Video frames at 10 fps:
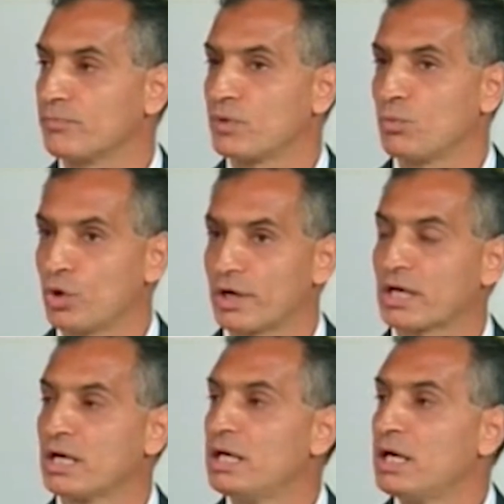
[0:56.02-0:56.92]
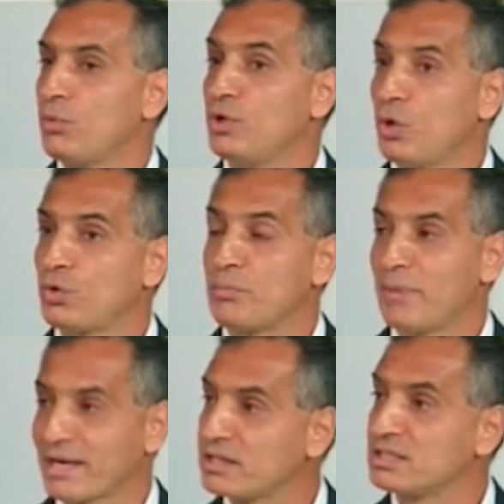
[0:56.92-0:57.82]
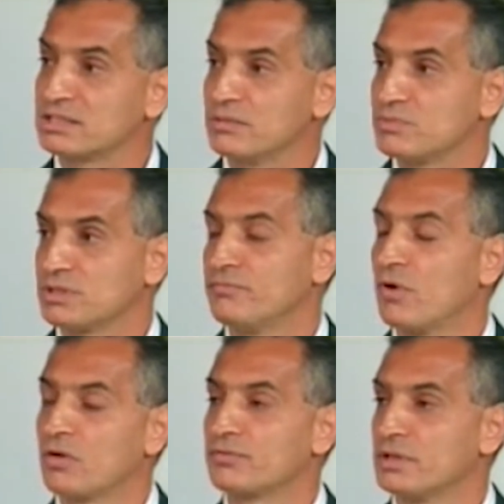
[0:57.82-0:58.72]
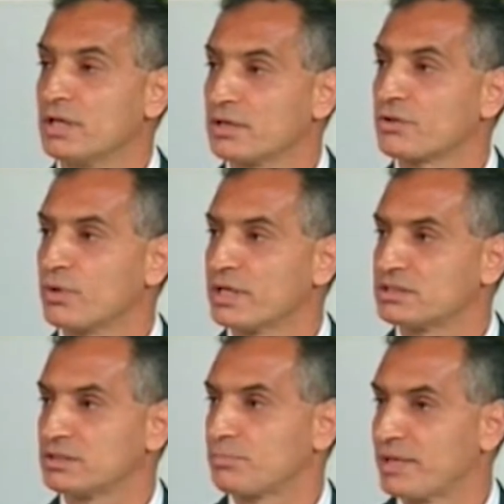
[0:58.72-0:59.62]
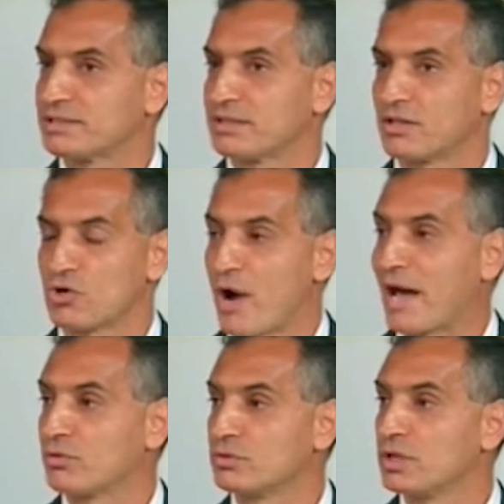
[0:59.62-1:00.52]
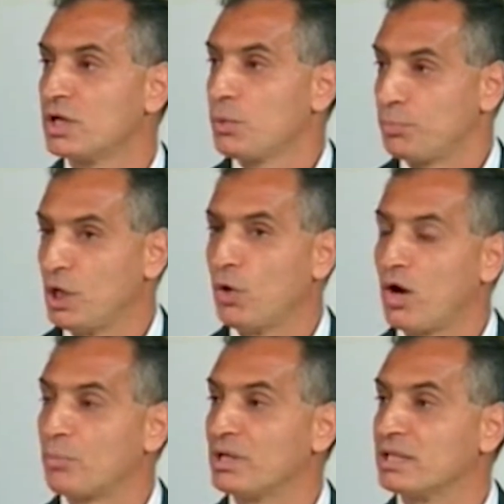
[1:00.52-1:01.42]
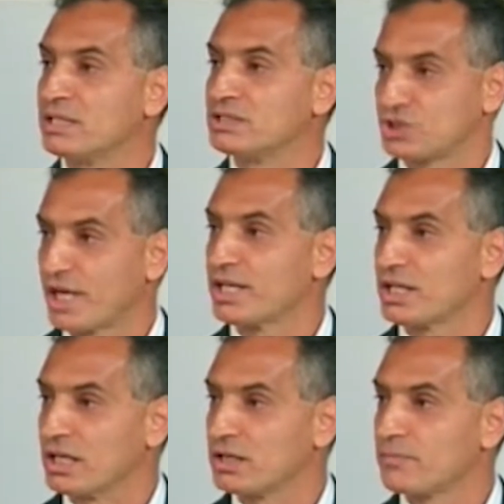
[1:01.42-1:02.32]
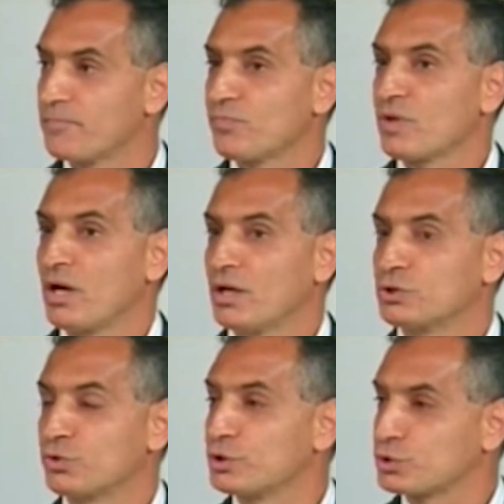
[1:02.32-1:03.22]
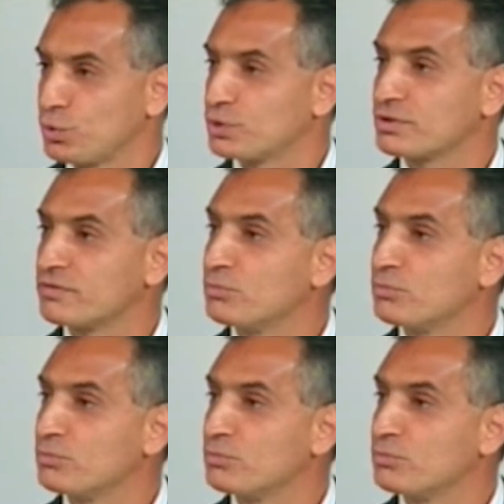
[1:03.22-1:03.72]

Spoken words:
work. We know the mechanisms involved in earthquakes is basically the ground below our buildings shaking. So the source of the